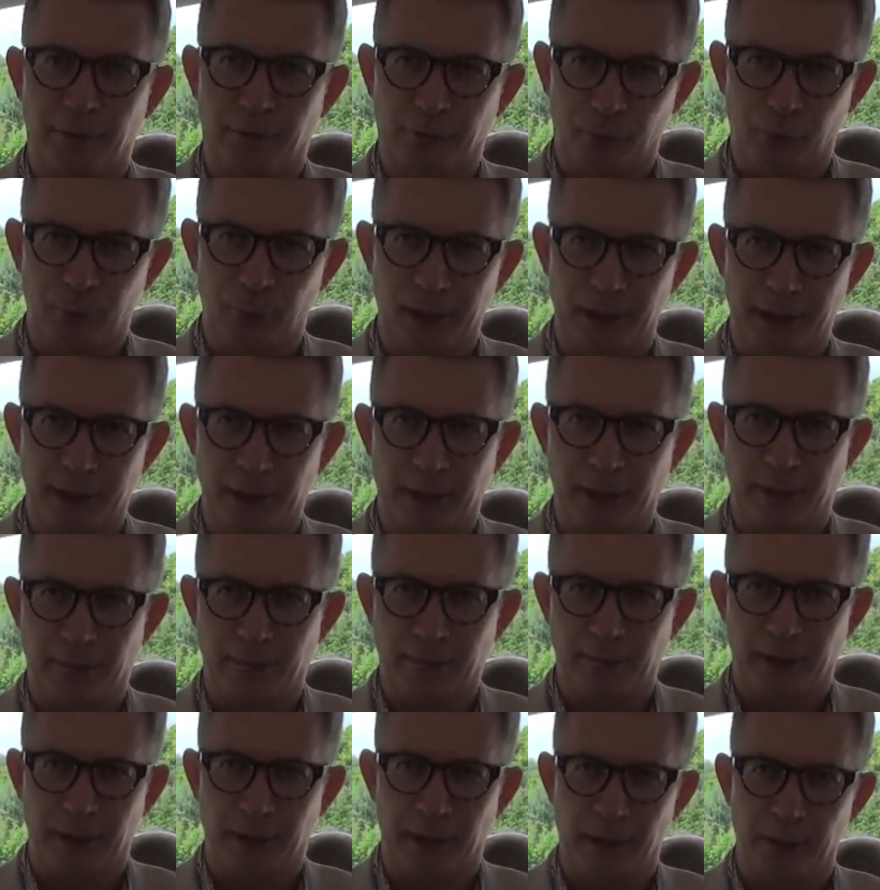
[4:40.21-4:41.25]
spring of
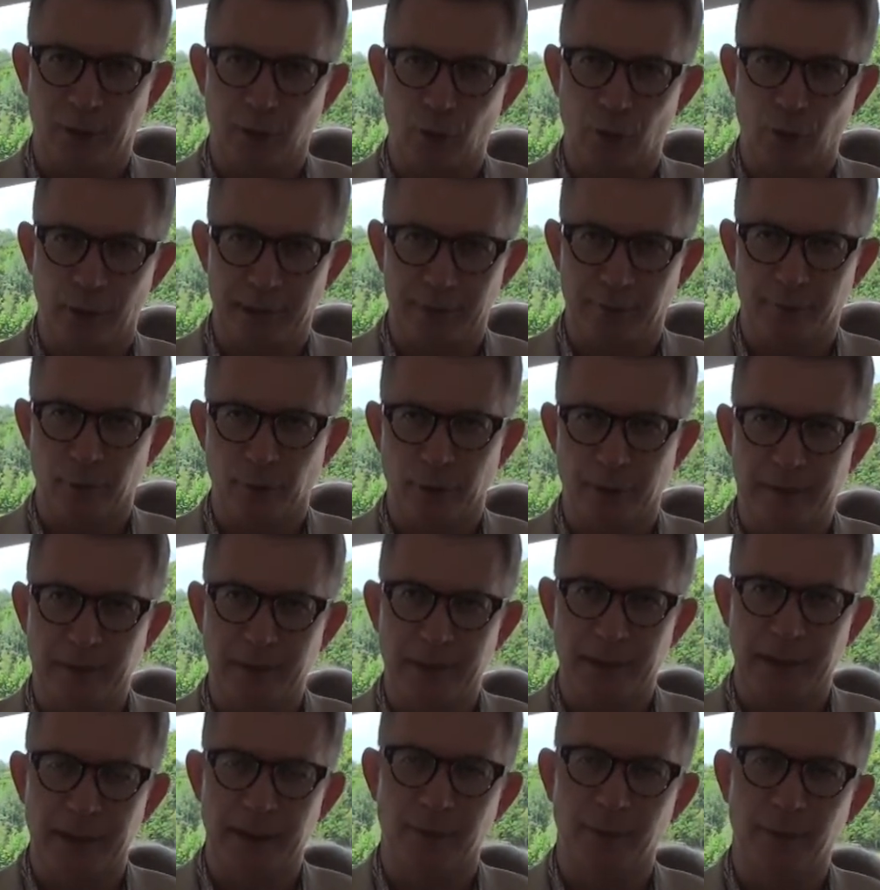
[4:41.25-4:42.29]

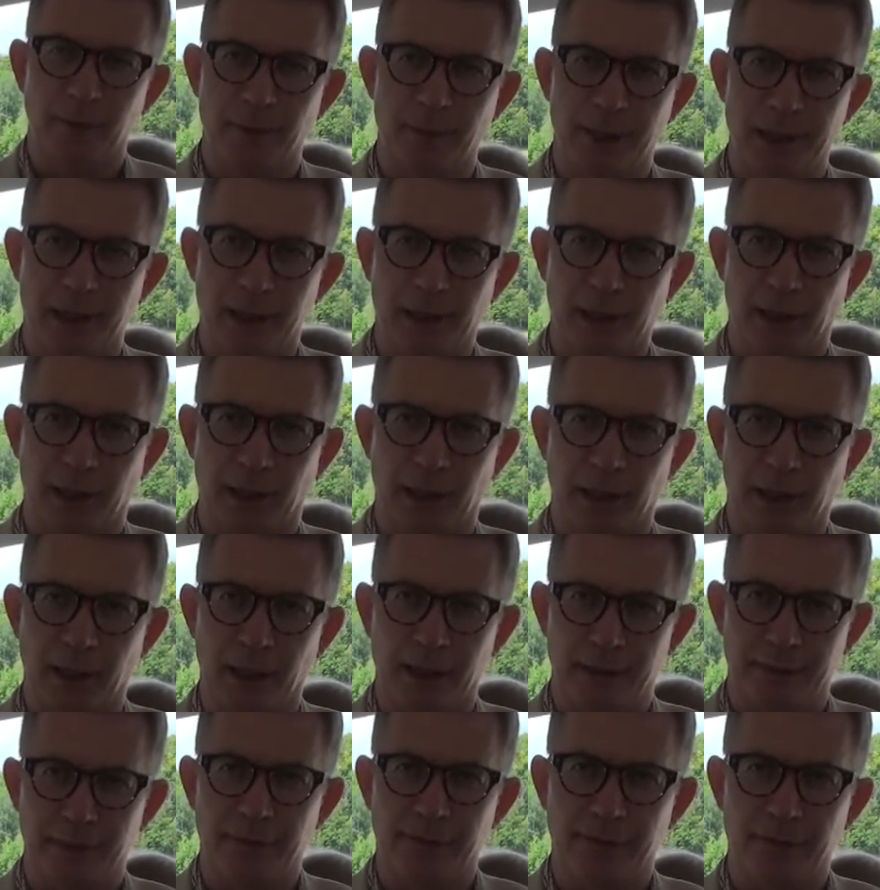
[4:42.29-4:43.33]
2014 to make
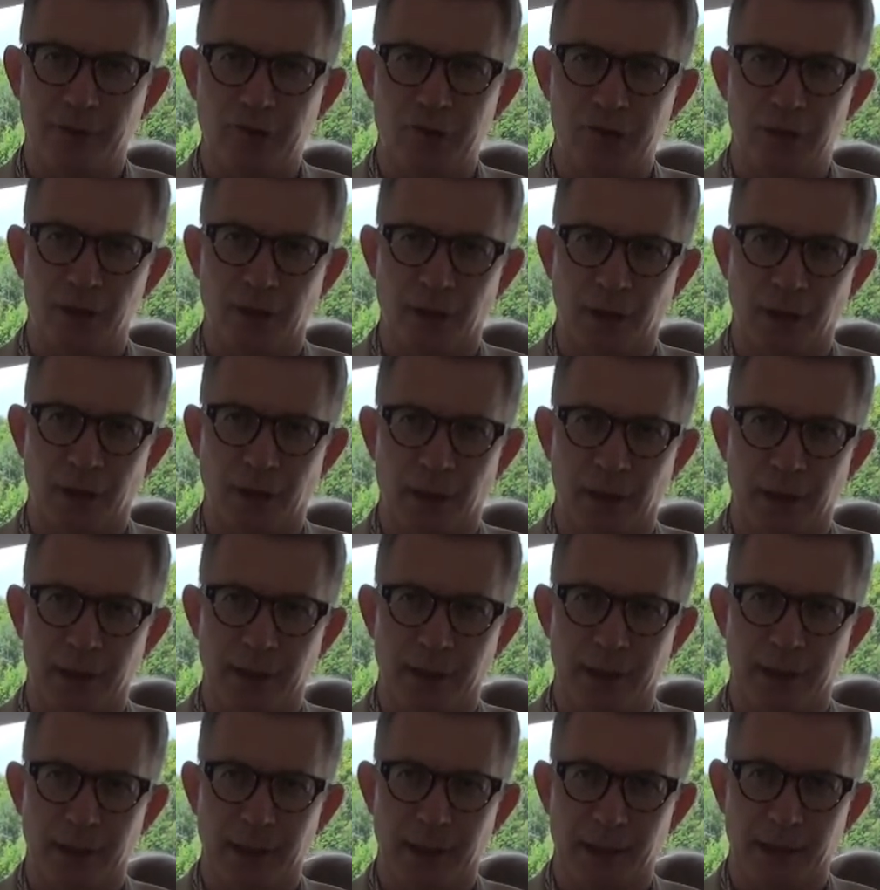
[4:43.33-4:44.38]
a decision on
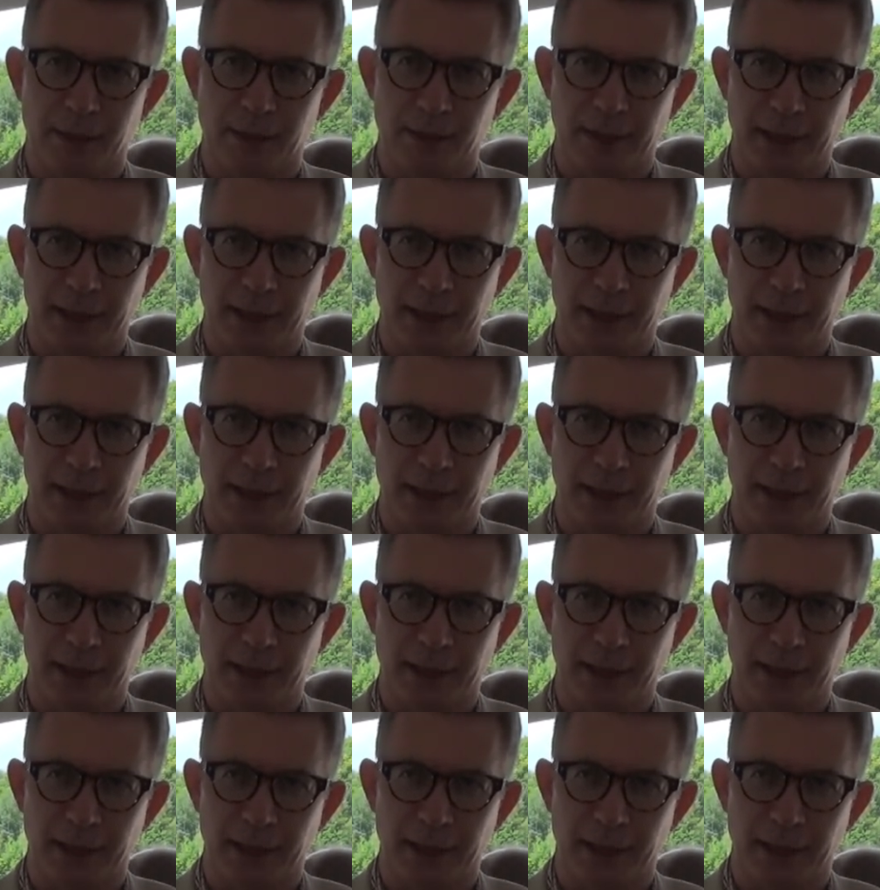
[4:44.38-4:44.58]
the